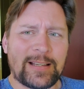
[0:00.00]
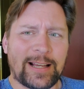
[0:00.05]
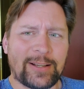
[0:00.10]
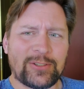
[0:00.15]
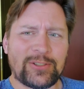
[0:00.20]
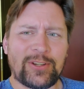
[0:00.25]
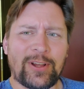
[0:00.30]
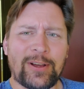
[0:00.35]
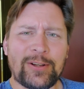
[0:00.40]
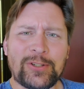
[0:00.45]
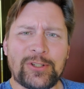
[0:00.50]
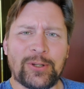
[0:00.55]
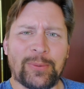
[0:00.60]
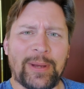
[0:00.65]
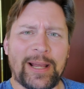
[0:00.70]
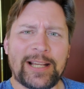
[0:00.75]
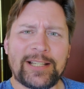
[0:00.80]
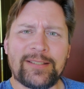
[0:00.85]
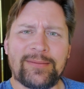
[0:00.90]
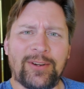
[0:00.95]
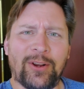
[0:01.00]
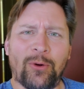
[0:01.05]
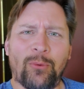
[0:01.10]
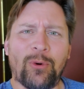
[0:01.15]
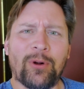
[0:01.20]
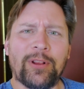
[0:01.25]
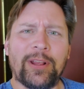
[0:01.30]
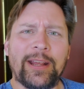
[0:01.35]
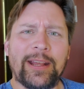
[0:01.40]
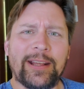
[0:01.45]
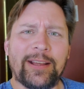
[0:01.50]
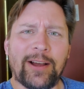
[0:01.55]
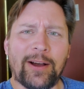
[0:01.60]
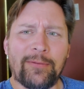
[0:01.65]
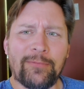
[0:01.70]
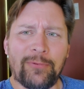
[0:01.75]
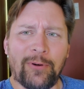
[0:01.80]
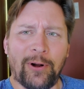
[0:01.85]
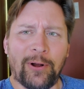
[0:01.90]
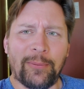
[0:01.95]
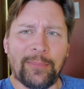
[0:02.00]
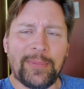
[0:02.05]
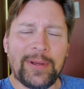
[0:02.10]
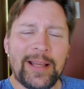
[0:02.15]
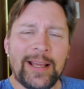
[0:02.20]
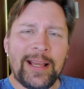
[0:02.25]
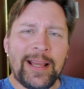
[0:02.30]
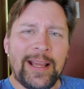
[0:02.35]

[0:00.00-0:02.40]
was talking to them, asking where they come from,